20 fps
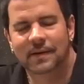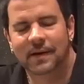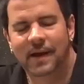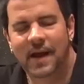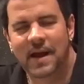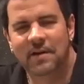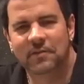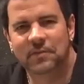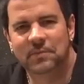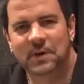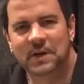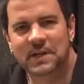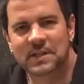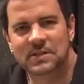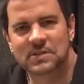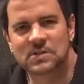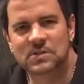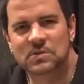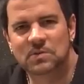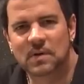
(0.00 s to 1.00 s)
Hey everybody,
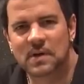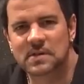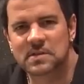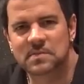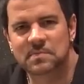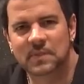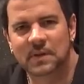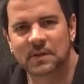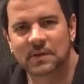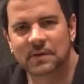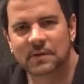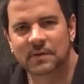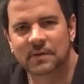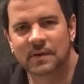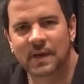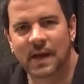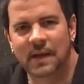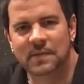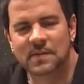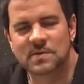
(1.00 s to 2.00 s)
this is Russ Miller,
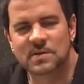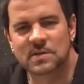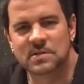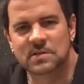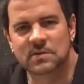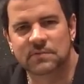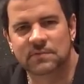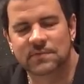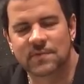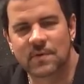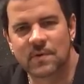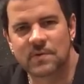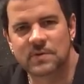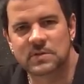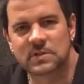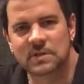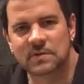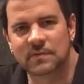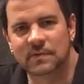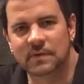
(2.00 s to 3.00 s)
and this is the
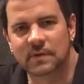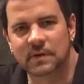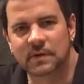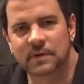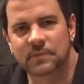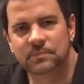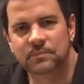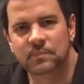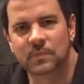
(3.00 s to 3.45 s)
first of a